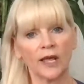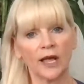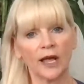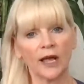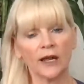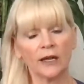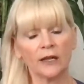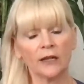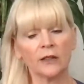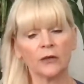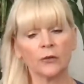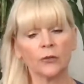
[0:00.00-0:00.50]

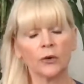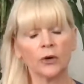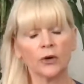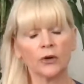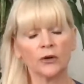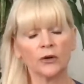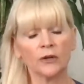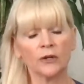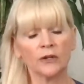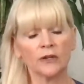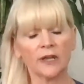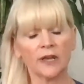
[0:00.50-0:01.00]
on in the
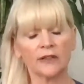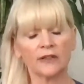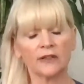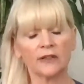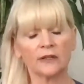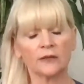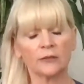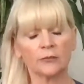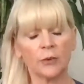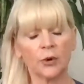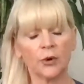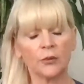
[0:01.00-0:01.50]
world at
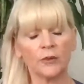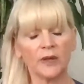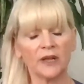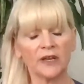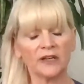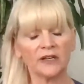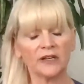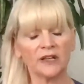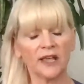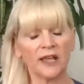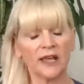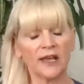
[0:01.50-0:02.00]
this
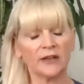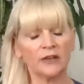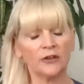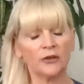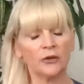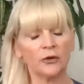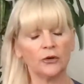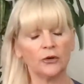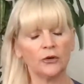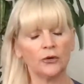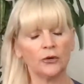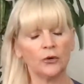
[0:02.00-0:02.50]
moment can
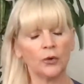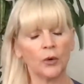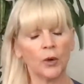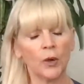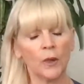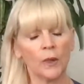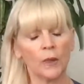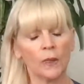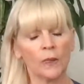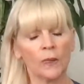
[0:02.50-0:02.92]
you